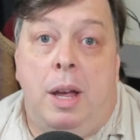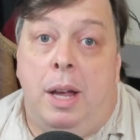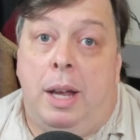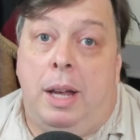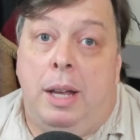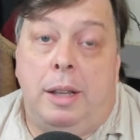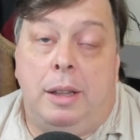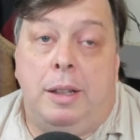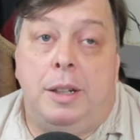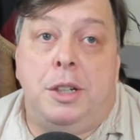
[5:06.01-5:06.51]

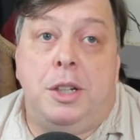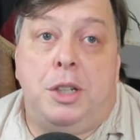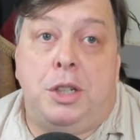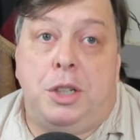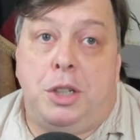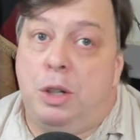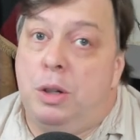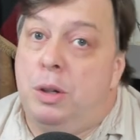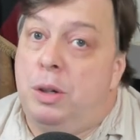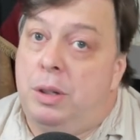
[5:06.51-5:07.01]
In
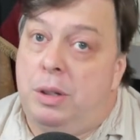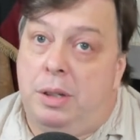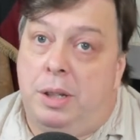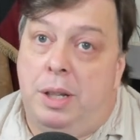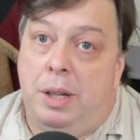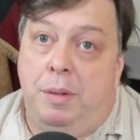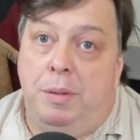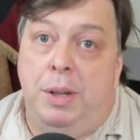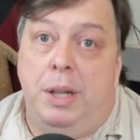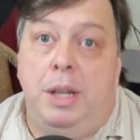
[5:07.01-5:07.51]
literature,
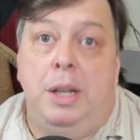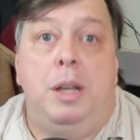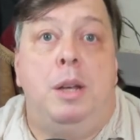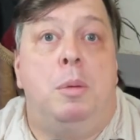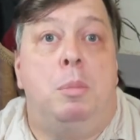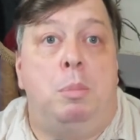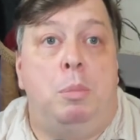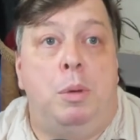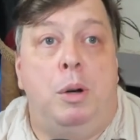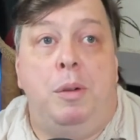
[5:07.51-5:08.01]
TV,
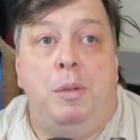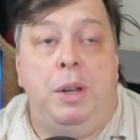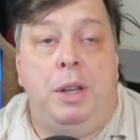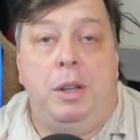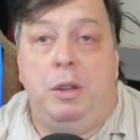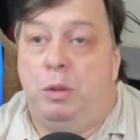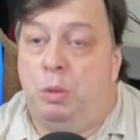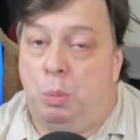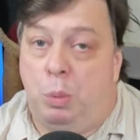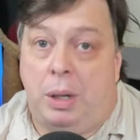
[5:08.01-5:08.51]

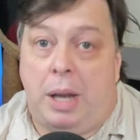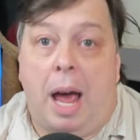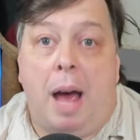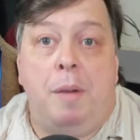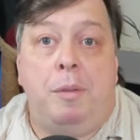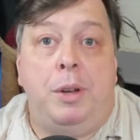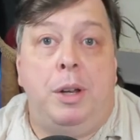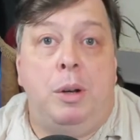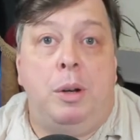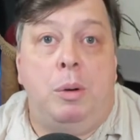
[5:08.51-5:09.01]
movies, what
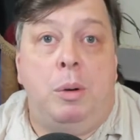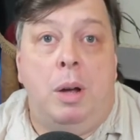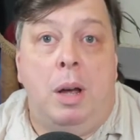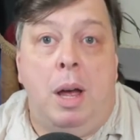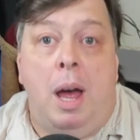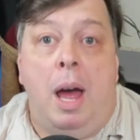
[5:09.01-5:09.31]
have you,